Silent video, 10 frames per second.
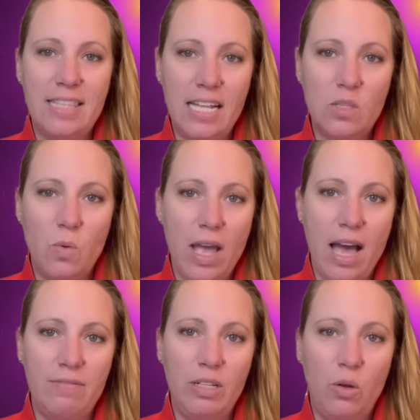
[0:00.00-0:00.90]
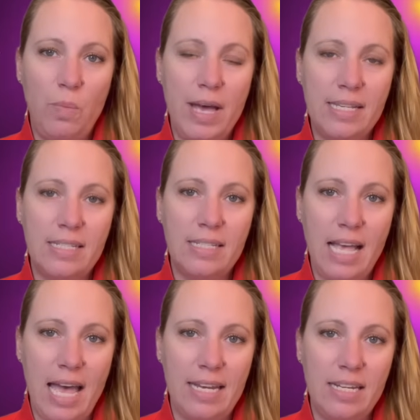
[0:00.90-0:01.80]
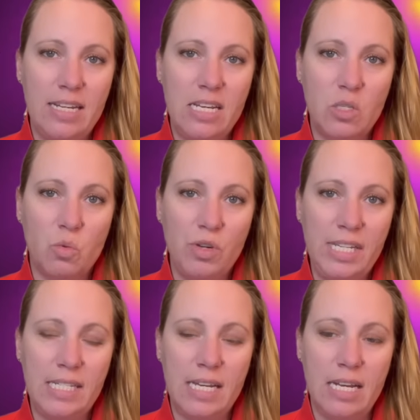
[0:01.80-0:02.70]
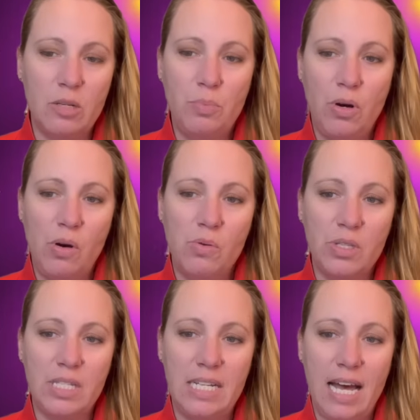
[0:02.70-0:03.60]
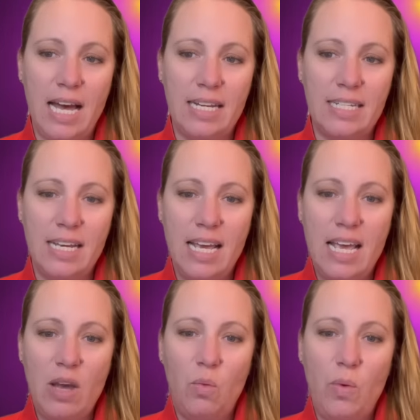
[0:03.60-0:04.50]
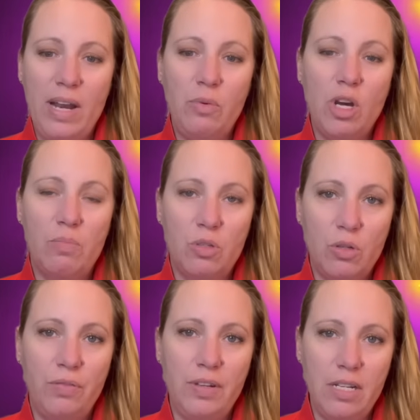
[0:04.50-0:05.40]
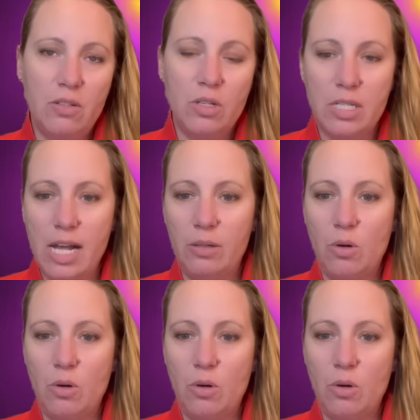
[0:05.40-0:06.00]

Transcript: that's why Avi Loeb has said in his recent post that when we observe interstellar